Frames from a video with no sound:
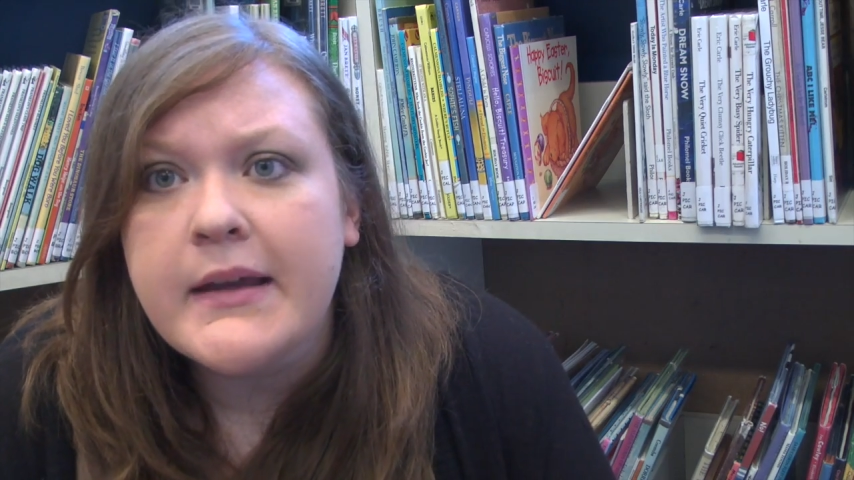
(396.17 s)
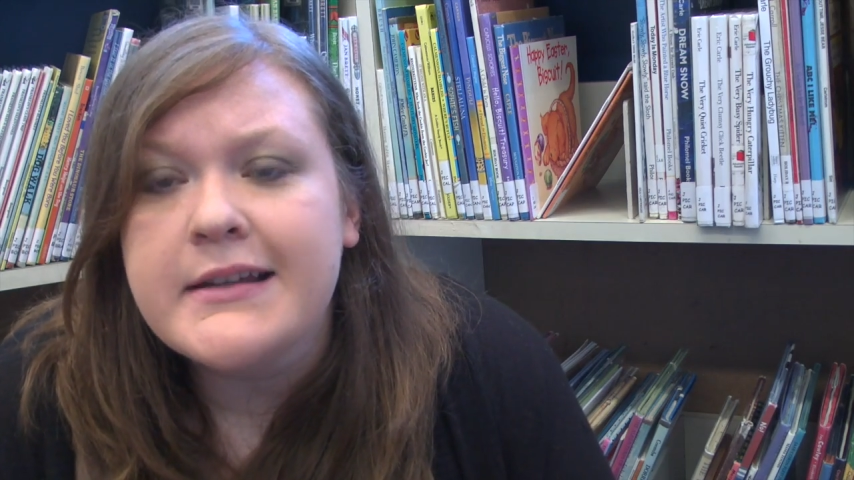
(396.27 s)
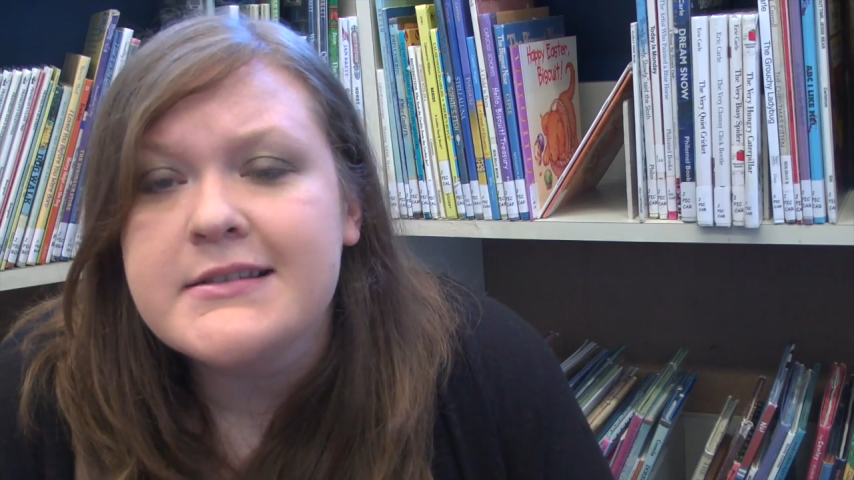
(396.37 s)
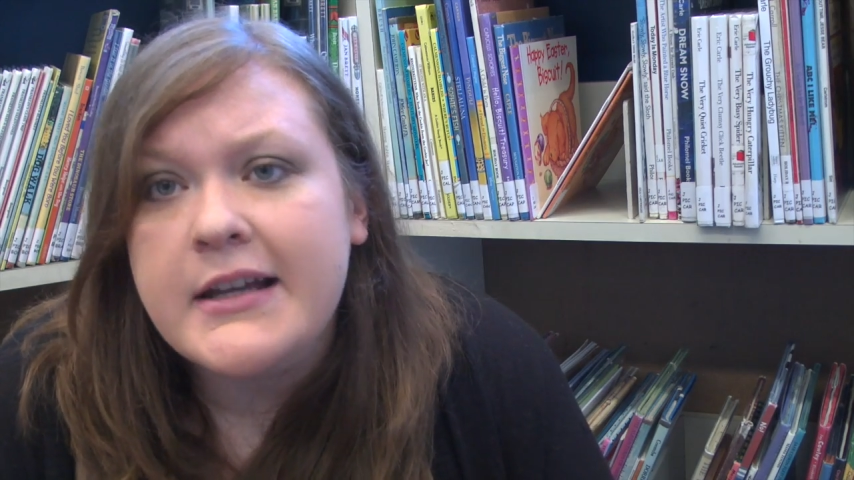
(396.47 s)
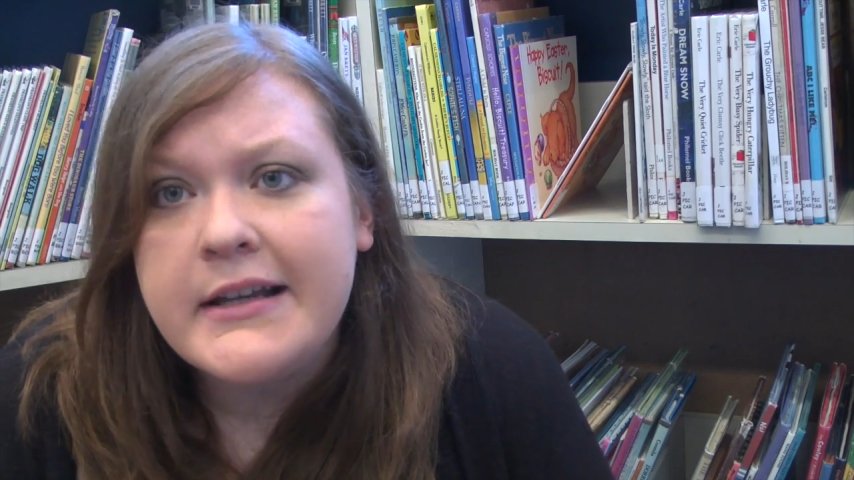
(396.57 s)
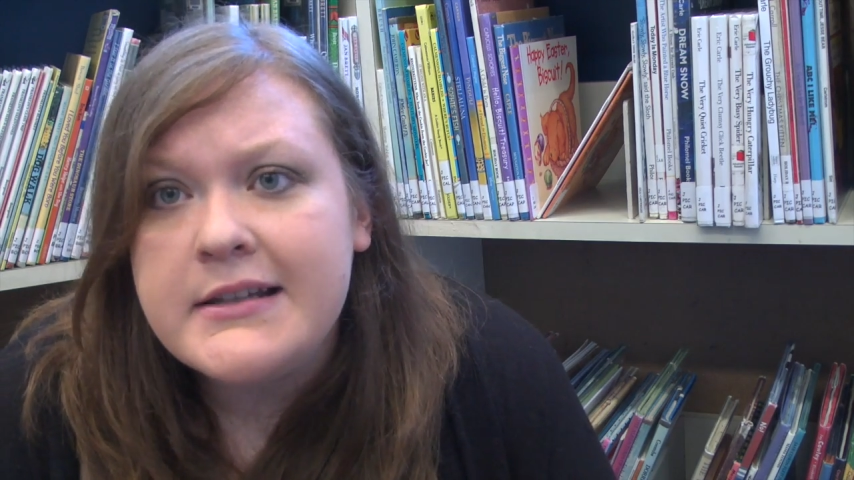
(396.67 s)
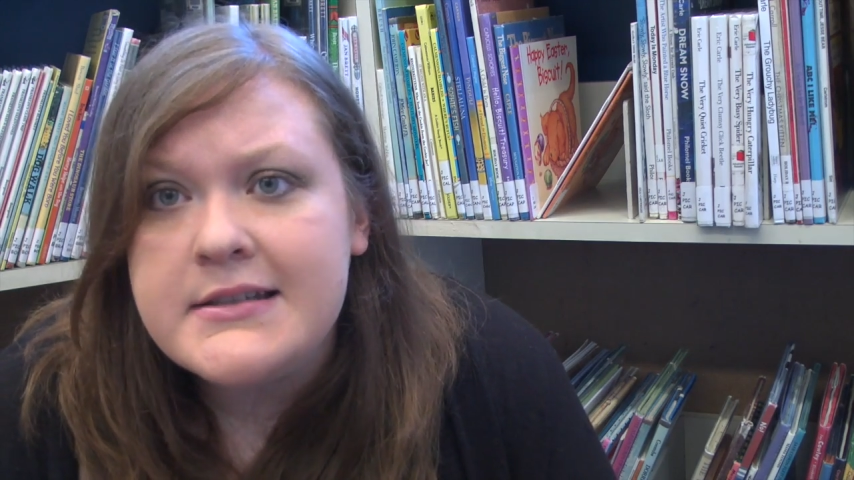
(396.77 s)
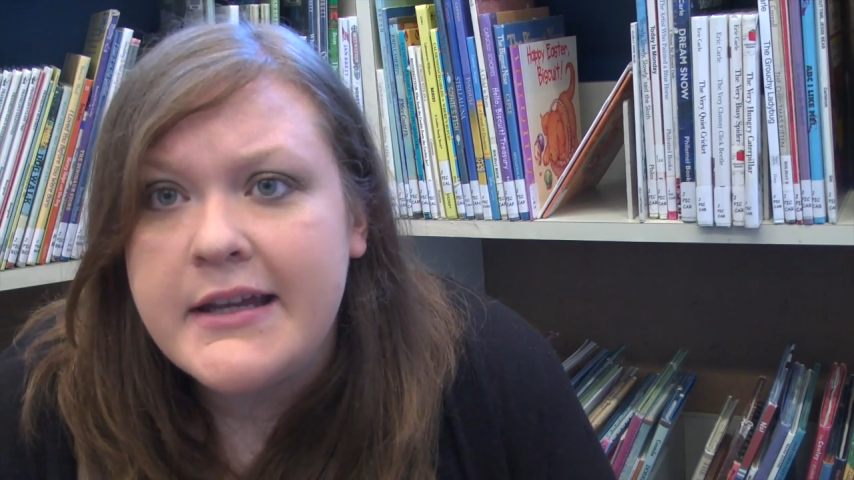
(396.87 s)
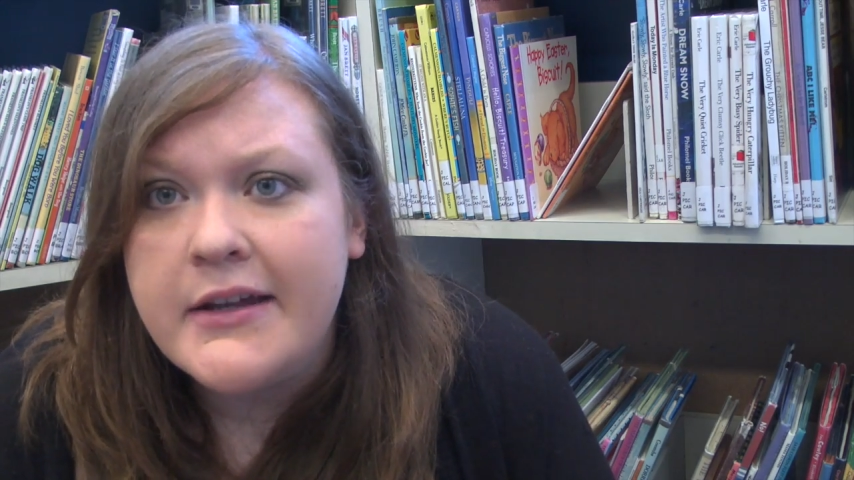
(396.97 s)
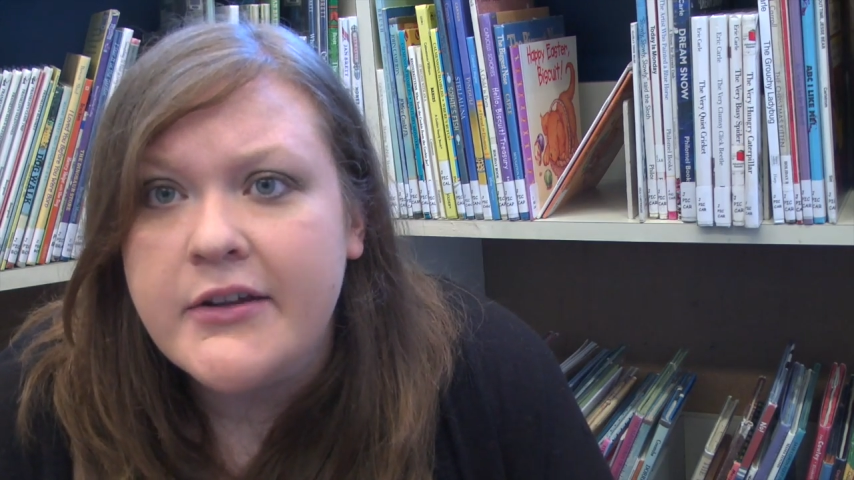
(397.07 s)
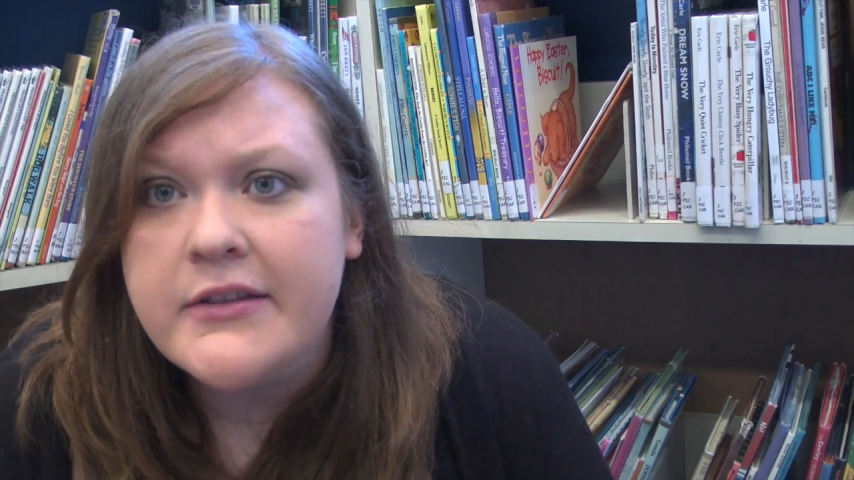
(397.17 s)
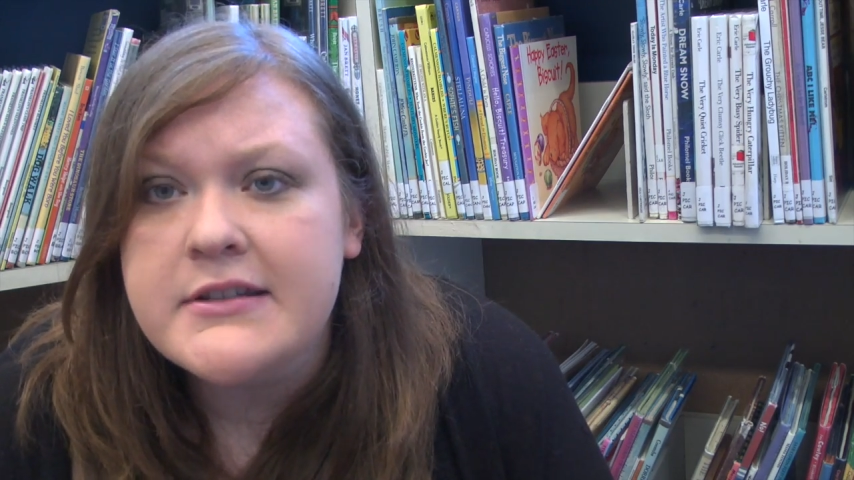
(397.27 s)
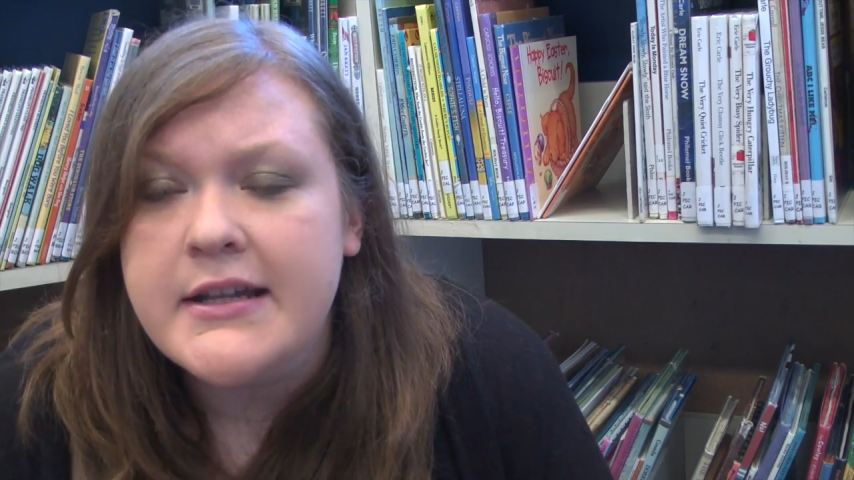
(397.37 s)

exciting tale that